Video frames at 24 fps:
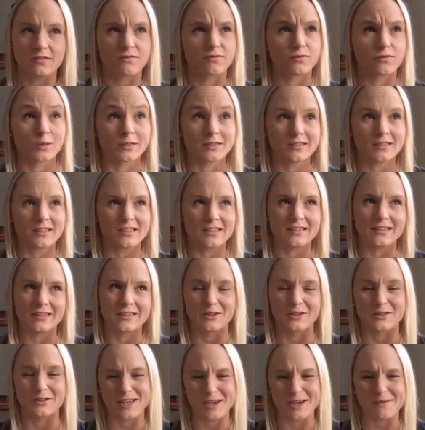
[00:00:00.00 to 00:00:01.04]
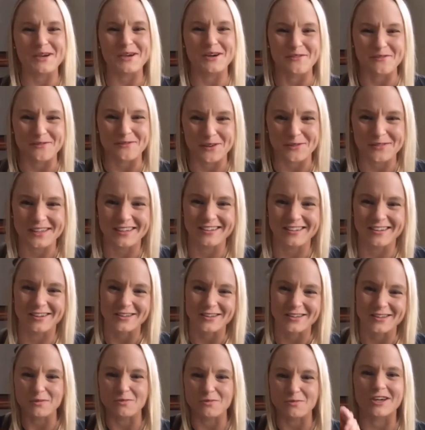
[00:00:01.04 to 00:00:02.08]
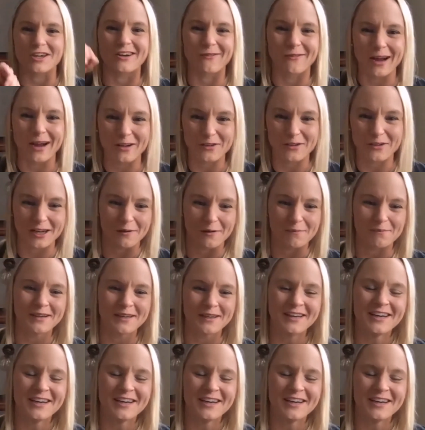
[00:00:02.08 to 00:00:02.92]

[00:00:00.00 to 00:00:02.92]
14 years, coming on 15 years, I keep trying to round up,